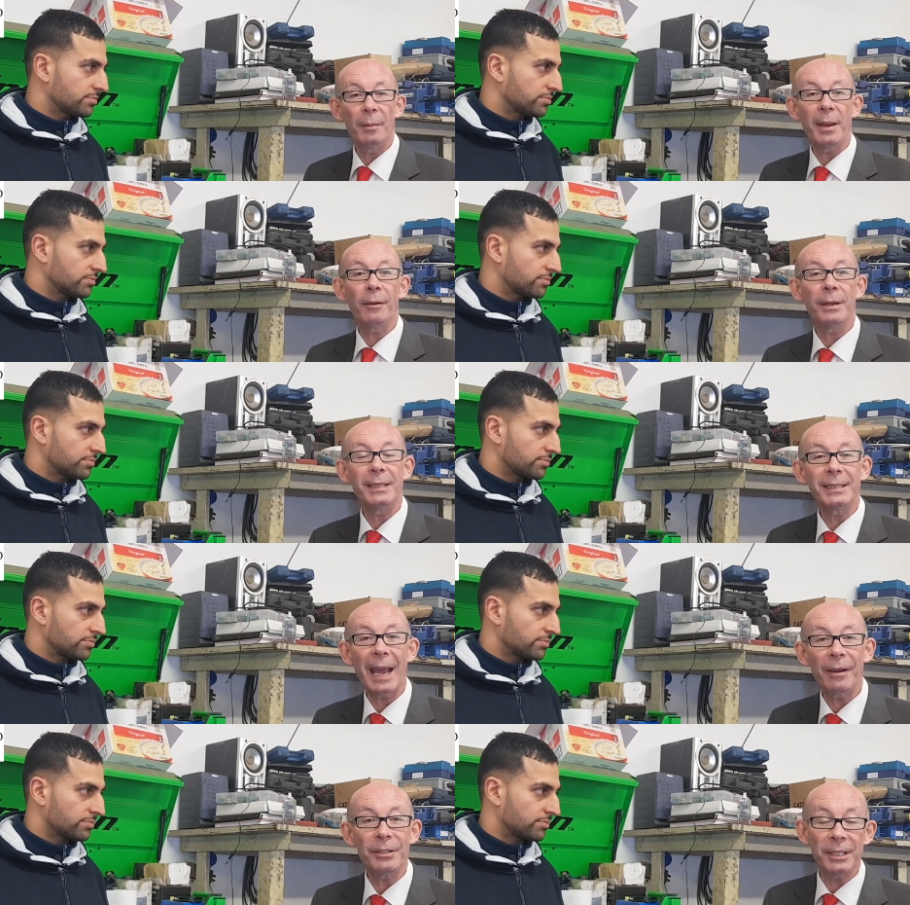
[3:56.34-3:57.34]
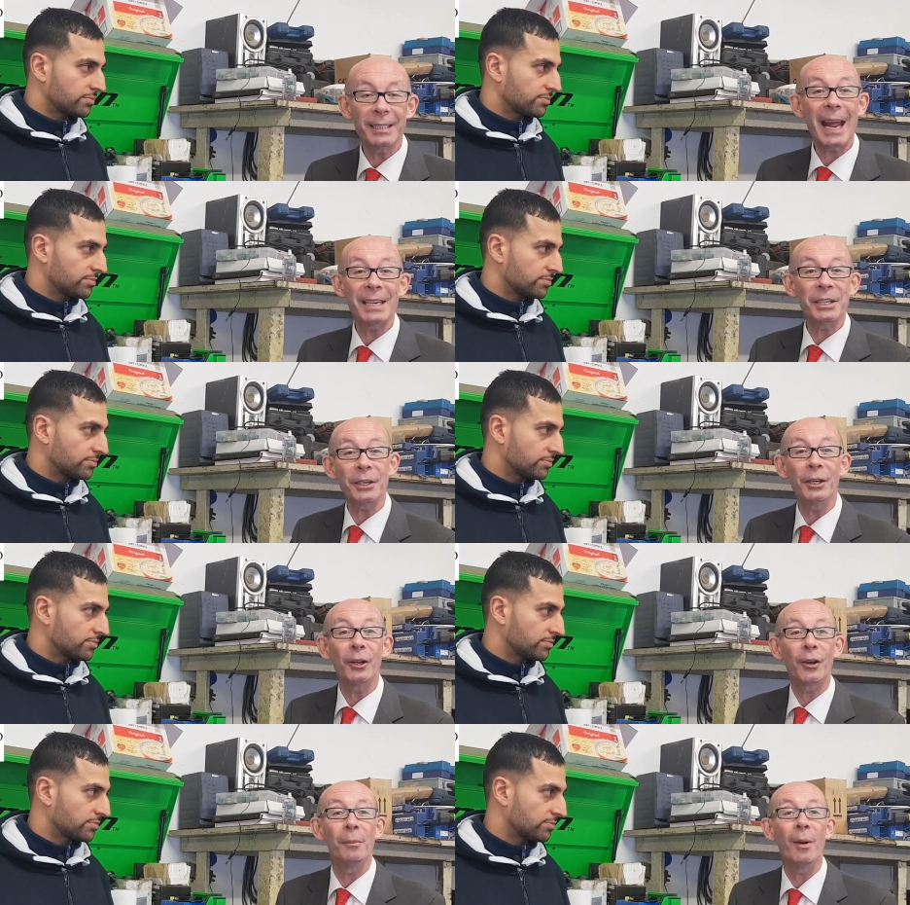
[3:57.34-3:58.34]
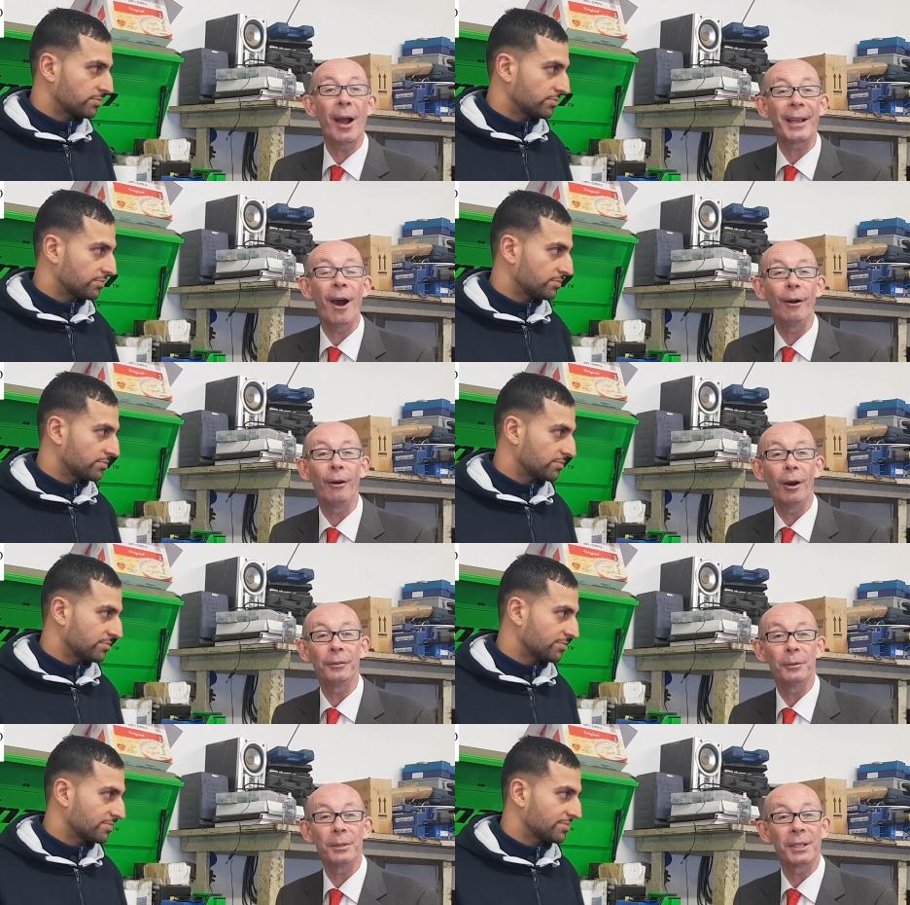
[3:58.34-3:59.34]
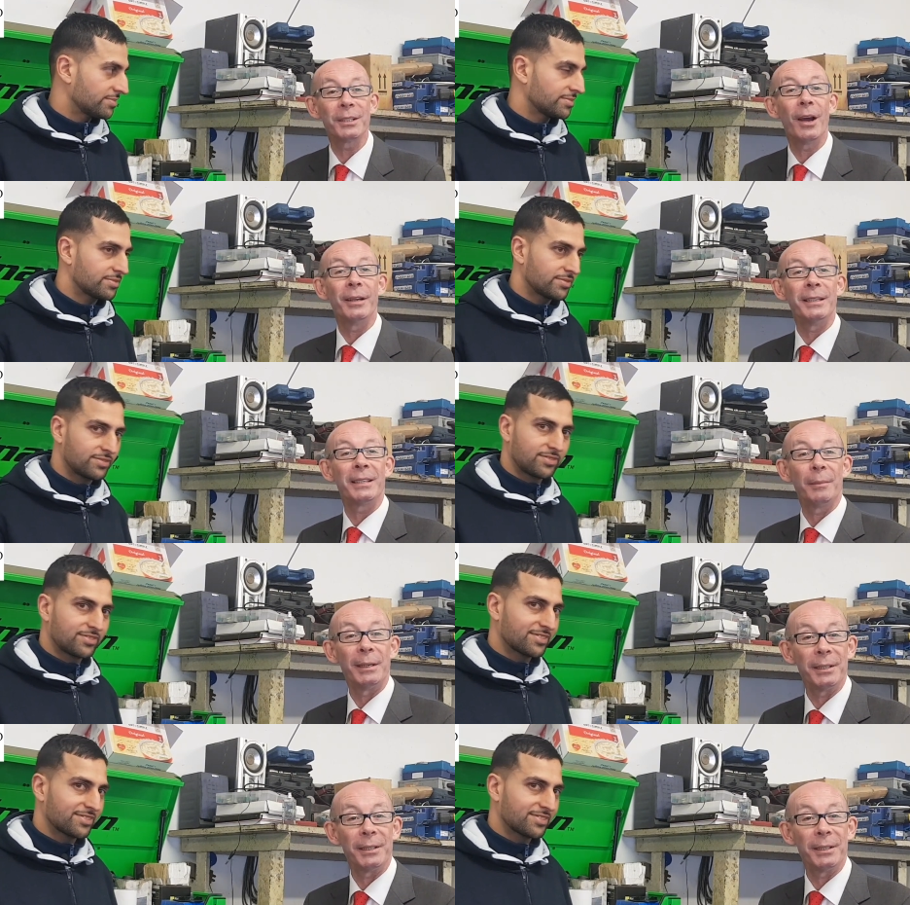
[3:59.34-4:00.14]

Speaker 1: I'm here at his garage, and he's actually going to look at my car afterwards because I need something